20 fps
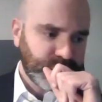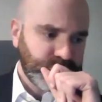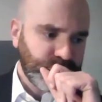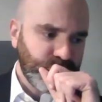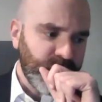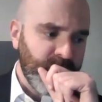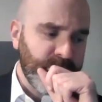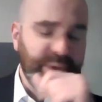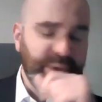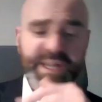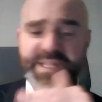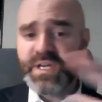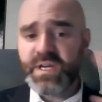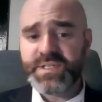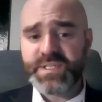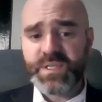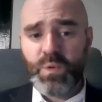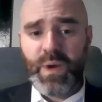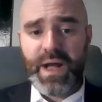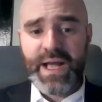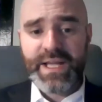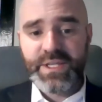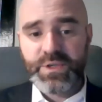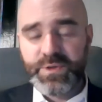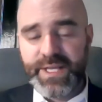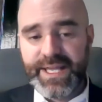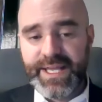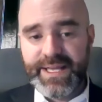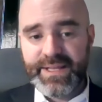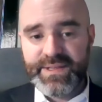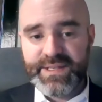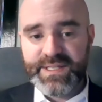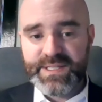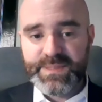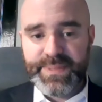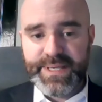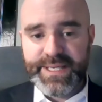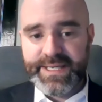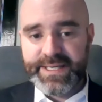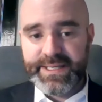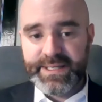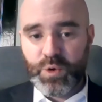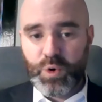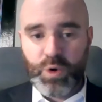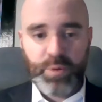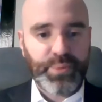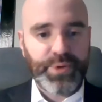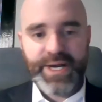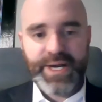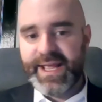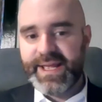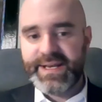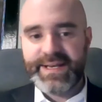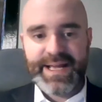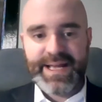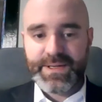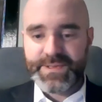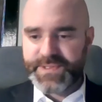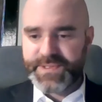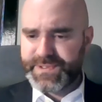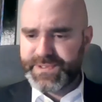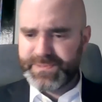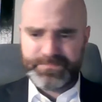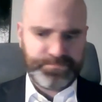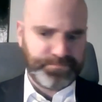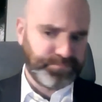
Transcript: But it's also why you get these big corporate handouts,